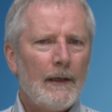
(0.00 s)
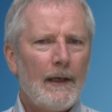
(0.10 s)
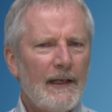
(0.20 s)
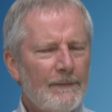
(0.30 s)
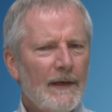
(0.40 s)

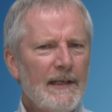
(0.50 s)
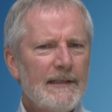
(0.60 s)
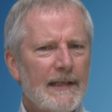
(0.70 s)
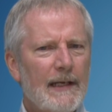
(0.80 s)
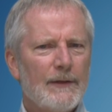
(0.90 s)
And if I
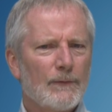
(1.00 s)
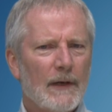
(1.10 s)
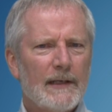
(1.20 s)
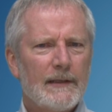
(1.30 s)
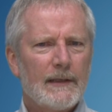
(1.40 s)
say the
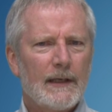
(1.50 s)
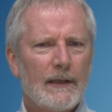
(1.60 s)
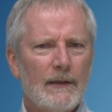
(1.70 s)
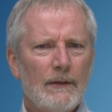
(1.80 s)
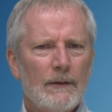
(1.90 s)
right
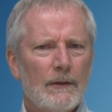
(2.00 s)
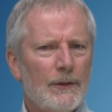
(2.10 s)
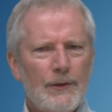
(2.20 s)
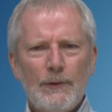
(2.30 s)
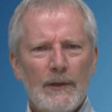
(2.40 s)
thing,
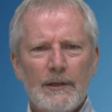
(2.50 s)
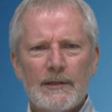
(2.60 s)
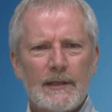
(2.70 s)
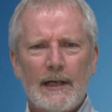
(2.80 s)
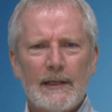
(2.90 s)
you
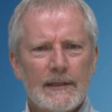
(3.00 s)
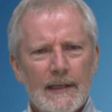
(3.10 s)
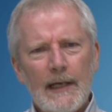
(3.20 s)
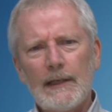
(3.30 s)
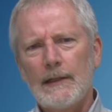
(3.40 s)
understand
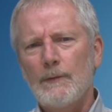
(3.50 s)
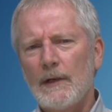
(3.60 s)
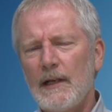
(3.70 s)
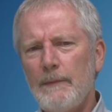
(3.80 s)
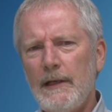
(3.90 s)
exactly
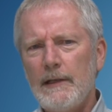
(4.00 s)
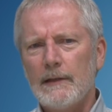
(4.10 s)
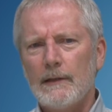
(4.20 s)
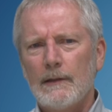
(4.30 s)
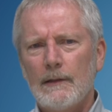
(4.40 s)
what I
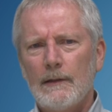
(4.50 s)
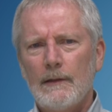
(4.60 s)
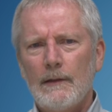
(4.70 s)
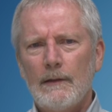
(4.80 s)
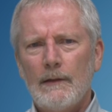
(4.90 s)
mean.
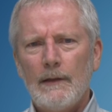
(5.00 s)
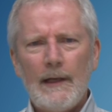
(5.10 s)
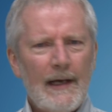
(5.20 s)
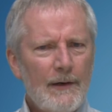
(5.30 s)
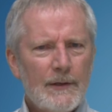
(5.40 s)

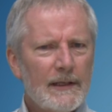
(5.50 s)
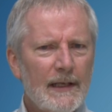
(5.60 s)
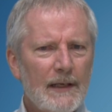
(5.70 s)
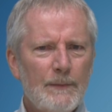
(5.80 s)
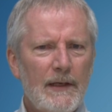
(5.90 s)
How can
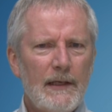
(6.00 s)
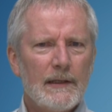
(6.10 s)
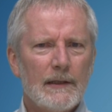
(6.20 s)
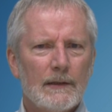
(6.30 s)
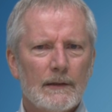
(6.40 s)
that
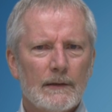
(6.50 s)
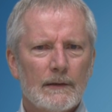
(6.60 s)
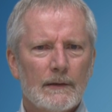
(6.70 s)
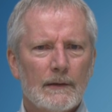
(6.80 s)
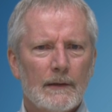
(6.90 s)
be?
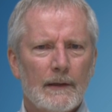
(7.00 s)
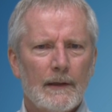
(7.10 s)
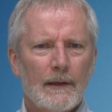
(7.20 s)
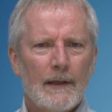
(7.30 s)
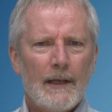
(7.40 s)

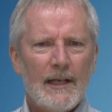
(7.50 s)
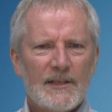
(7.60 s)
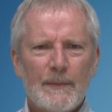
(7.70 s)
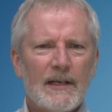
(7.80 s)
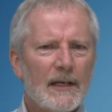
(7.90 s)

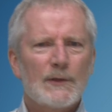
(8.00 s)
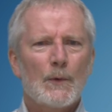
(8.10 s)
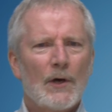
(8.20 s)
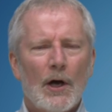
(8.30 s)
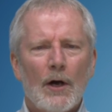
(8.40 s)
It's because
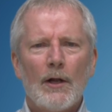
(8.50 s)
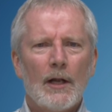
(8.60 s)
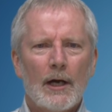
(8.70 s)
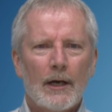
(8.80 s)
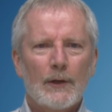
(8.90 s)
we're all
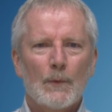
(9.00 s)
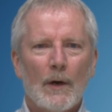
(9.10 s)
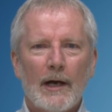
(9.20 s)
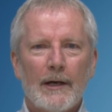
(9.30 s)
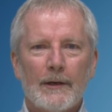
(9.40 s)

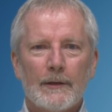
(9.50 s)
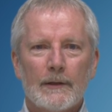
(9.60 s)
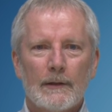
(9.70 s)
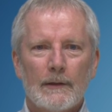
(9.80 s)
hardwired.